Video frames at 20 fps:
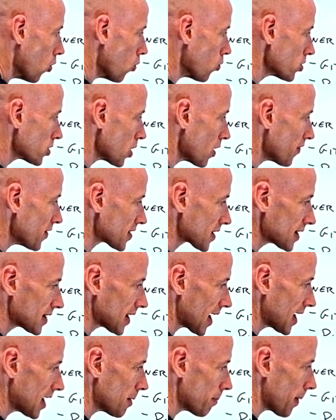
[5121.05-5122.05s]
Also, if it's
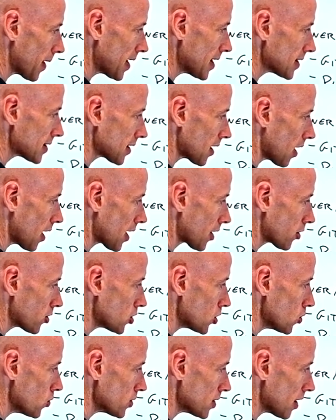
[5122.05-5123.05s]
container-based, I
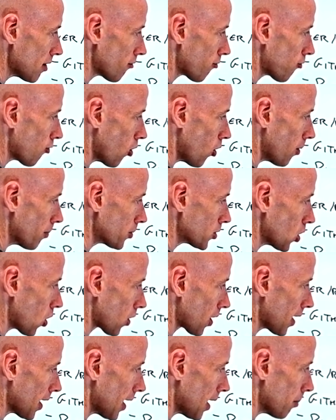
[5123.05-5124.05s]
could use it from
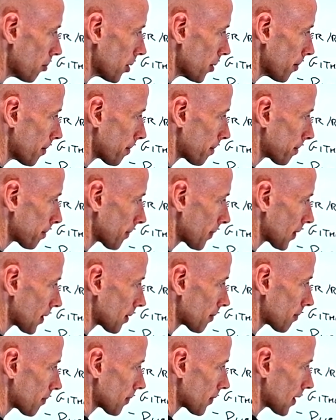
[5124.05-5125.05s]
Docker Hub.
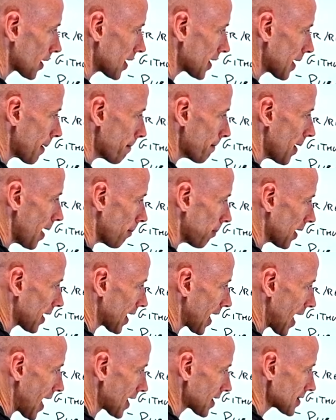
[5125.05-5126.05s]
Again,
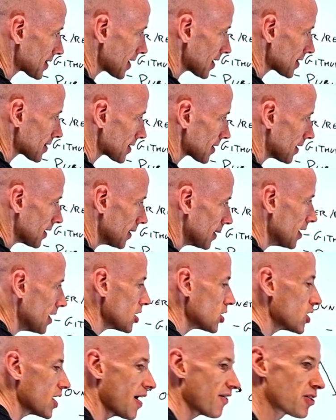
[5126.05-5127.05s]
public access
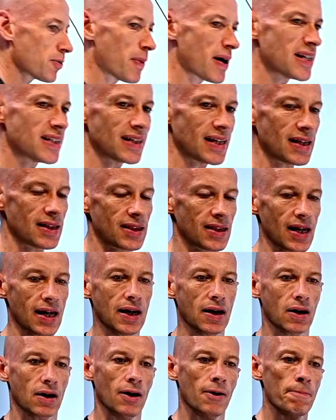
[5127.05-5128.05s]
you have to basically
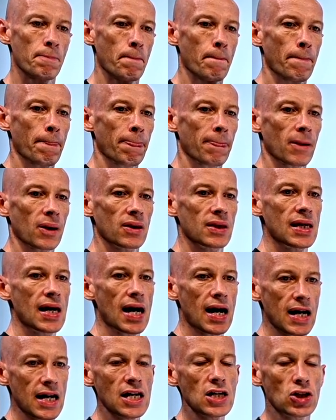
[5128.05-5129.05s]
think
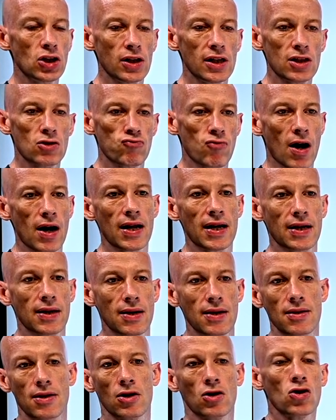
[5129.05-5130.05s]
the agent is
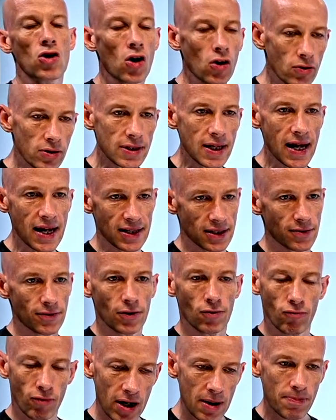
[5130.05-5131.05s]
running in the context
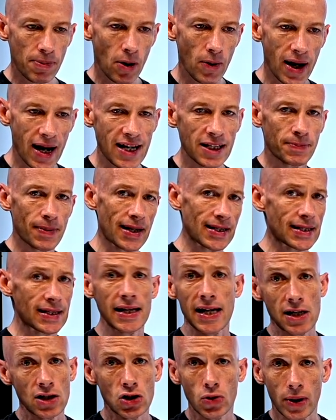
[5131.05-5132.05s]
of the repo. It has to be able to
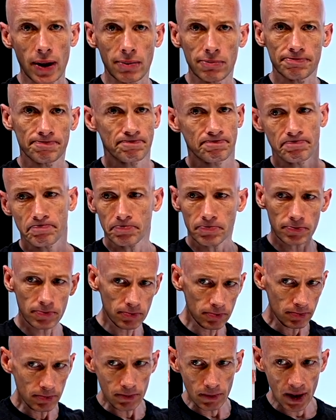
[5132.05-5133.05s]
get to it.
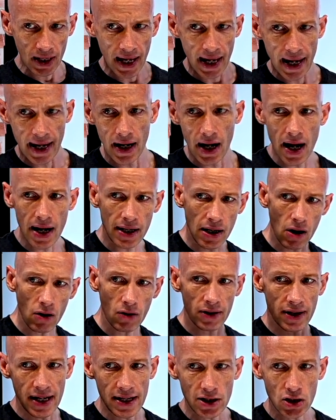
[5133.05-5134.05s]
And I
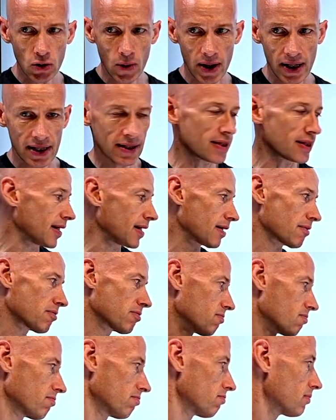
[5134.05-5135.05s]
can't get to anything
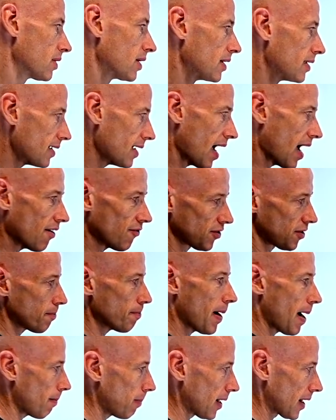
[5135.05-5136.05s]
other
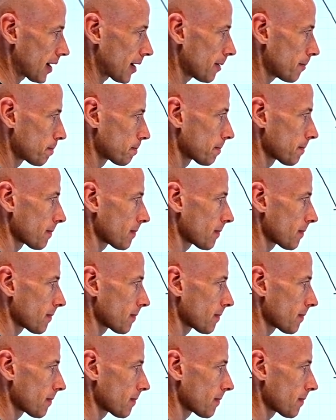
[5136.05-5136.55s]
than public.